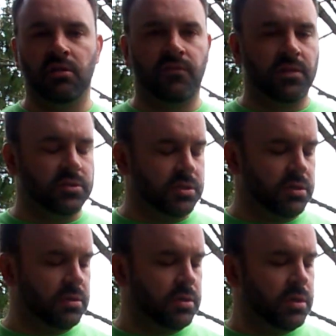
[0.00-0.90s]
future.
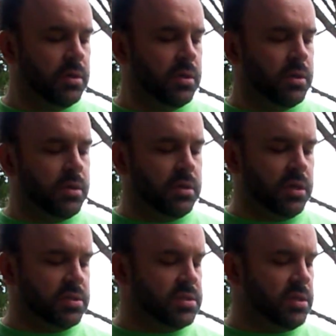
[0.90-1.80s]

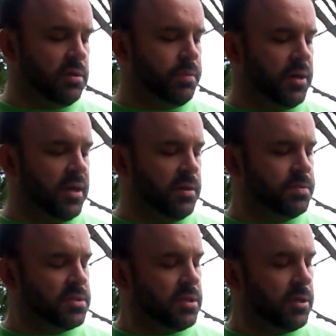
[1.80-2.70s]
Next year,
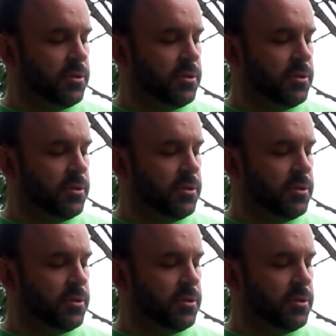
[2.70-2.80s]
perhaps.